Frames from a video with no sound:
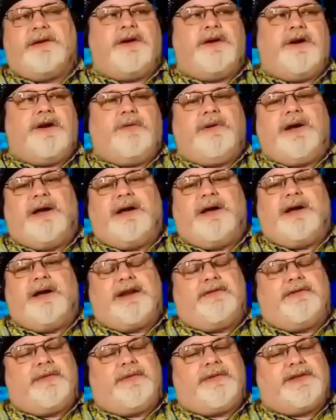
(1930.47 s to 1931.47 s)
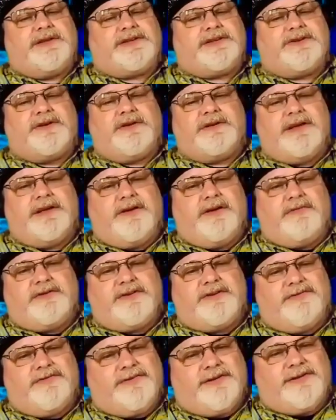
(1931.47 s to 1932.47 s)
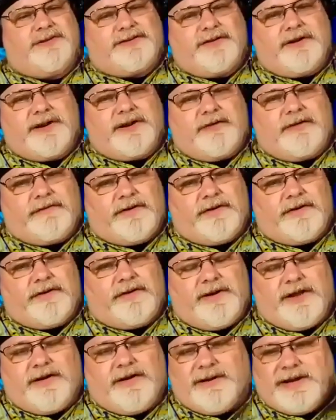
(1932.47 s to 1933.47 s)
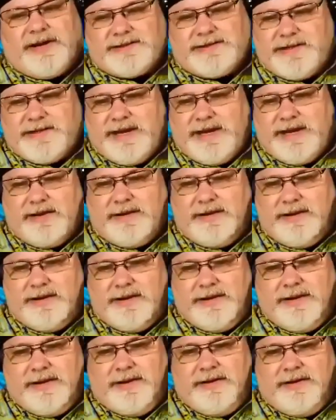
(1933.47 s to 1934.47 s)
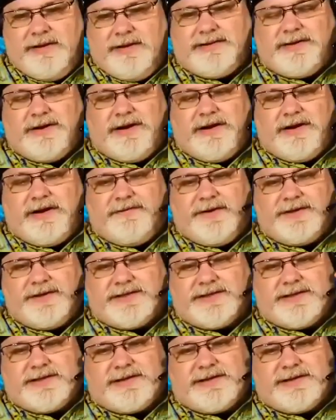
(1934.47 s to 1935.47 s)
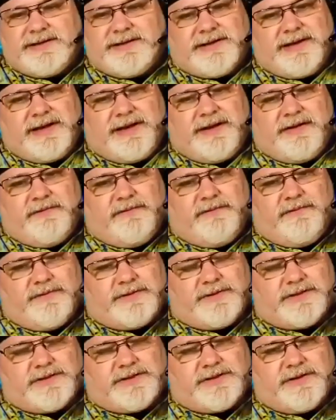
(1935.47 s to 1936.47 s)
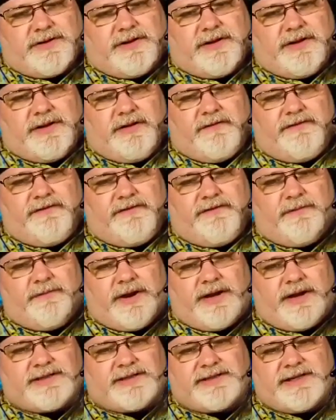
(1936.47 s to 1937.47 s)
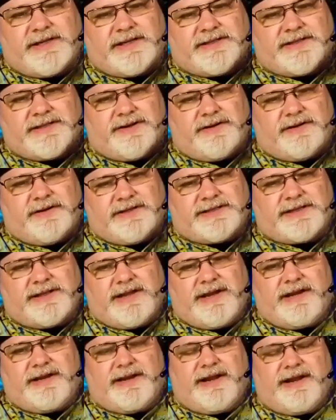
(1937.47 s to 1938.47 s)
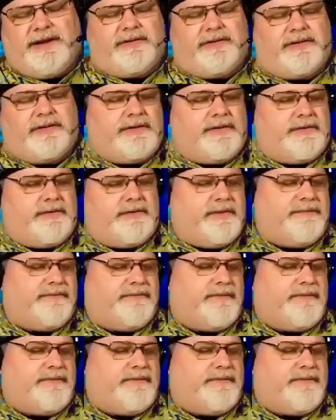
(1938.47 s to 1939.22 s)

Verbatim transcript: Well, you got to remember this good deal didn't really turn out very well because again, photography's kind of you know, film processing starting to slide down a little bit.